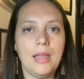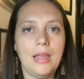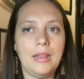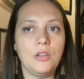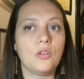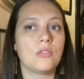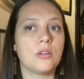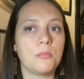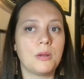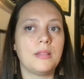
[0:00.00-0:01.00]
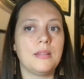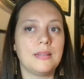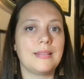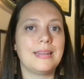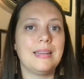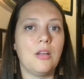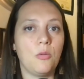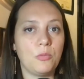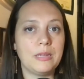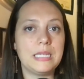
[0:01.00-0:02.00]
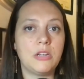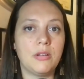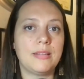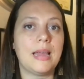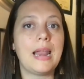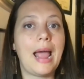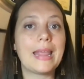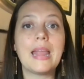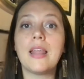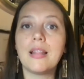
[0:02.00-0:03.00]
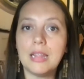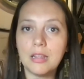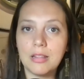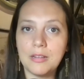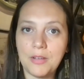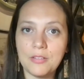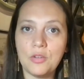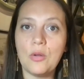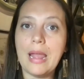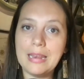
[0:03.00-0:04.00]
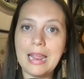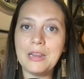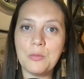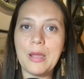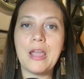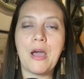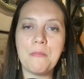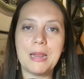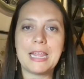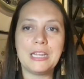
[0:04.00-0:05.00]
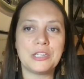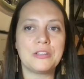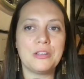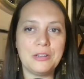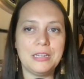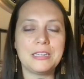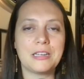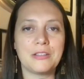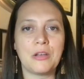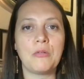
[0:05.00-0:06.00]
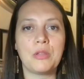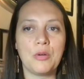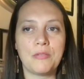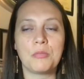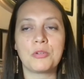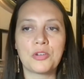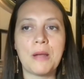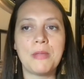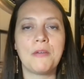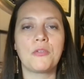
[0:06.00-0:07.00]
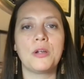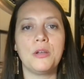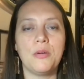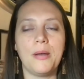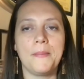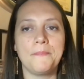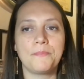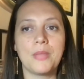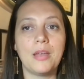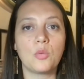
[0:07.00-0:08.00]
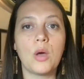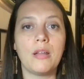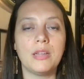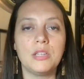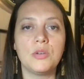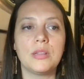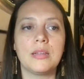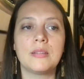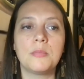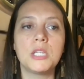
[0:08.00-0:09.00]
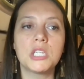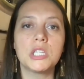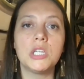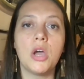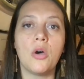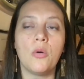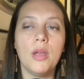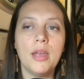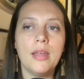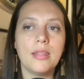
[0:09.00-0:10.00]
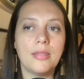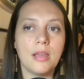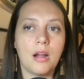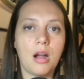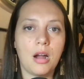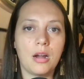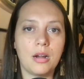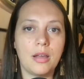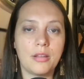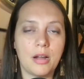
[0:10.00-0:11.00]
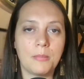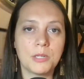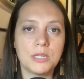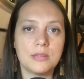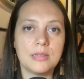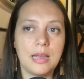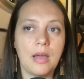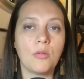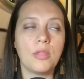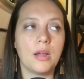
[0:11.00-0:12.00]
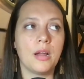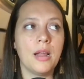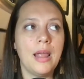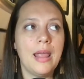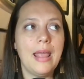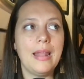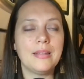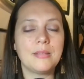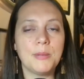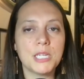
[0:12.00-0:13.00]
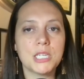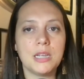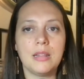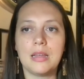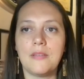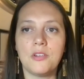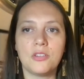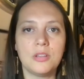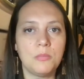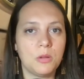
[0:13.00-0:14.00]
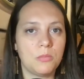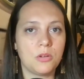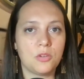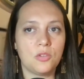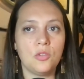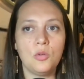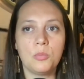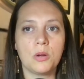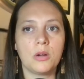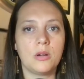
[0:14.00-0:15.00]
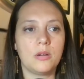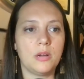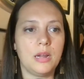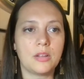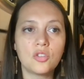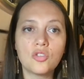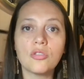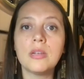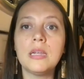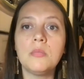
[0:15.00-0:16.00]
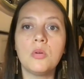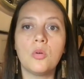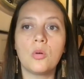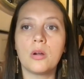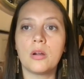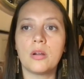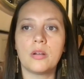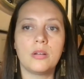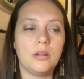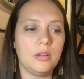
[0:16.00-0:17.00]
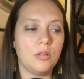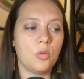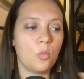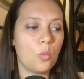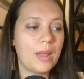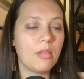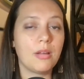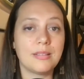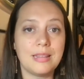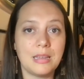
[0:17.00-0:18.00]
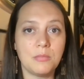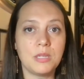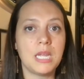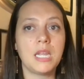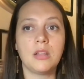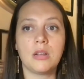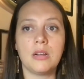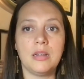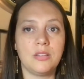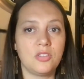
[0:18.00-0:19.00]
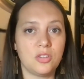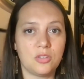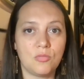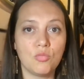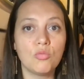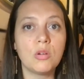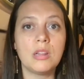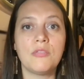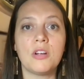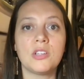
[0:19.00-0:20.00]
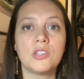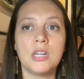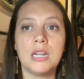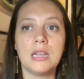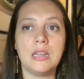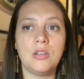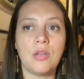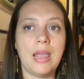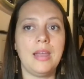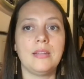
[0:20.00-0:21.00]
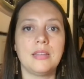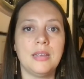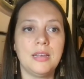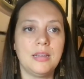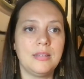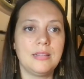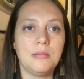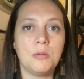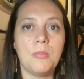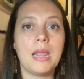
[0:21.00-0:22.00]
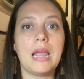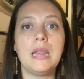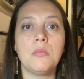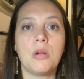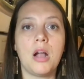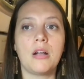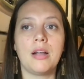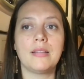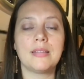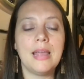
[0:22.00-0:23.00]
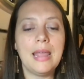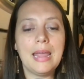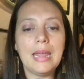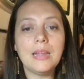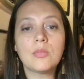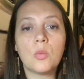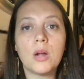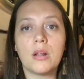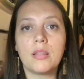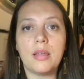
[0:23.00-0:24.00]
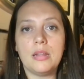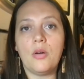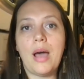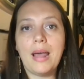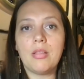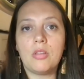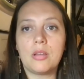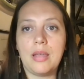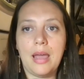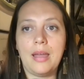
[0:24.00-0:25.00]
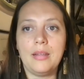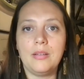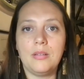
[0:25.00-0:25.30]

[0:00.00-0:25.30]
And you can start putting these things in and hopefully decrease that. I cannot legally advise you in any way on medication, so you need to consult with whoever prescribed that for you, as well in doing this. But just know that there are other options out there, and especially like if your symptoms are super extreme, or the weight loss thing in particular is just really frustrating, and you can't seem to make any progress. It's worth, I look at